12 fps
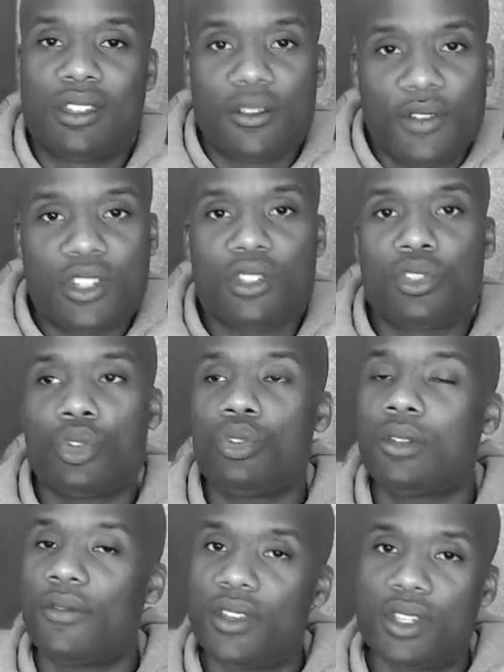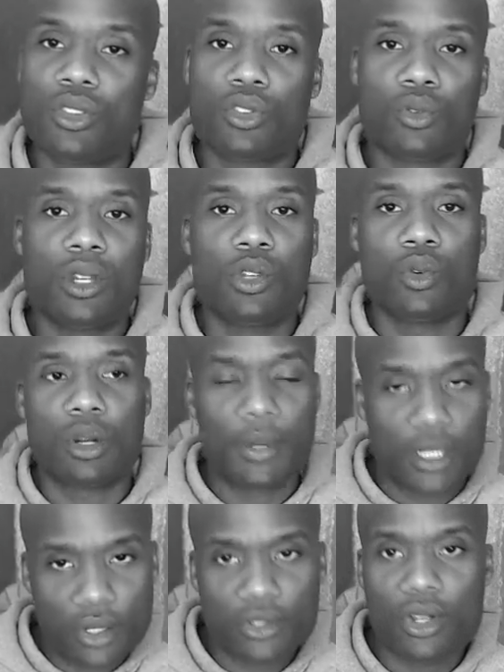Division 2, Division 3. You want to be
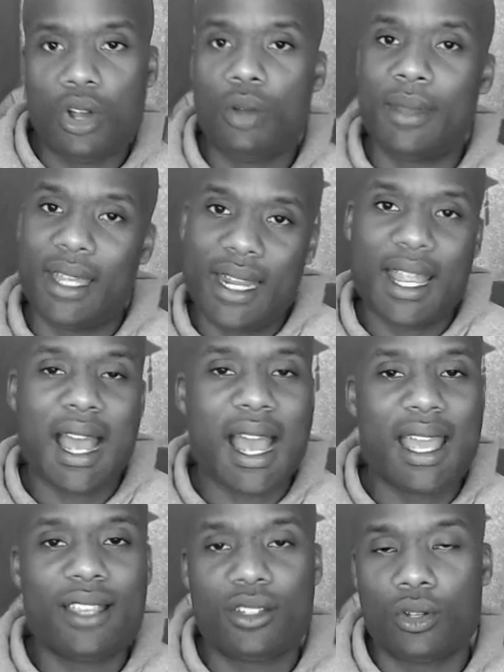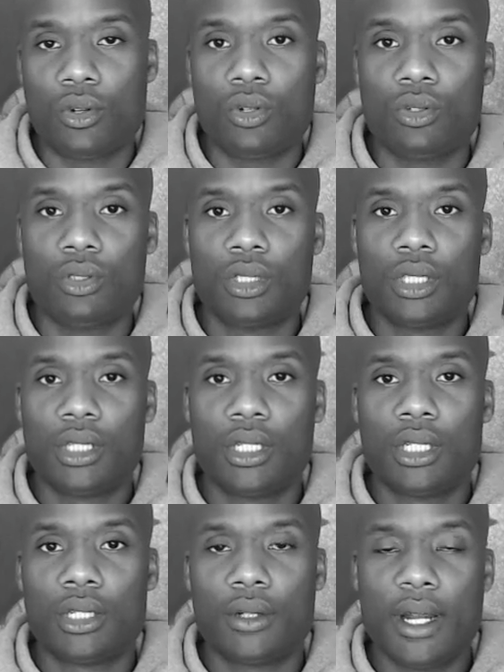close to home, NAIA school,
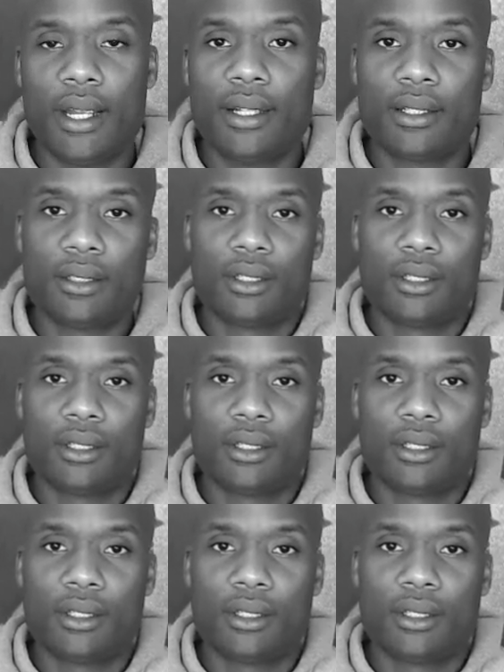right?